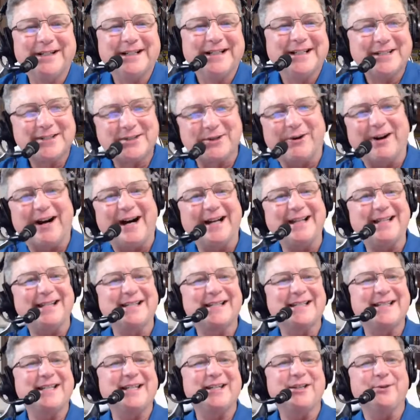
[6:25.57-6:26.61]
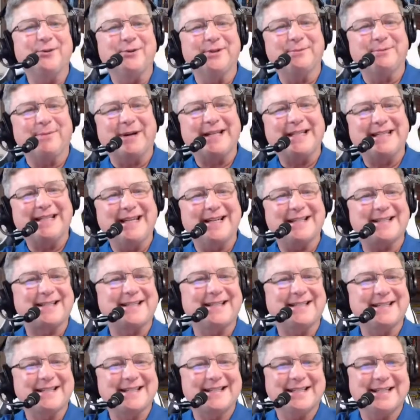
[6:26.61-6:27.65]
so I can see you and my guests
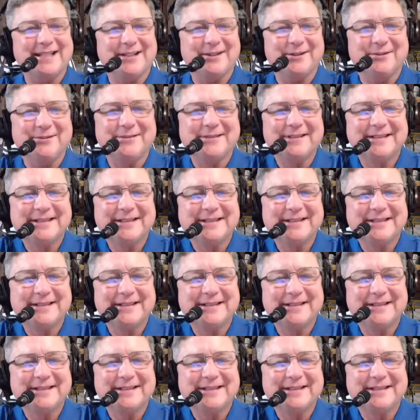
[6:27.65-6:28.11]
can see you.